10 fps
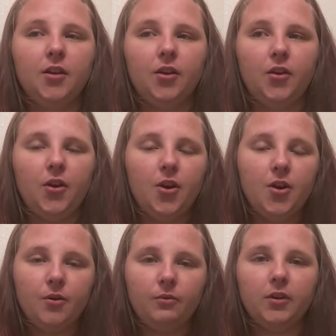
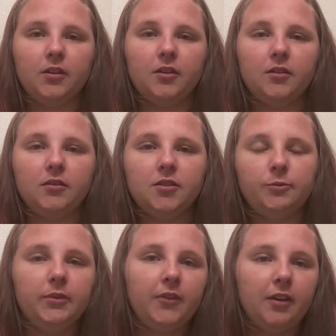nowhere to be
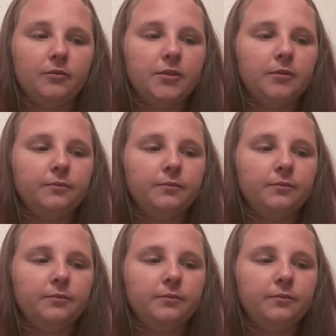found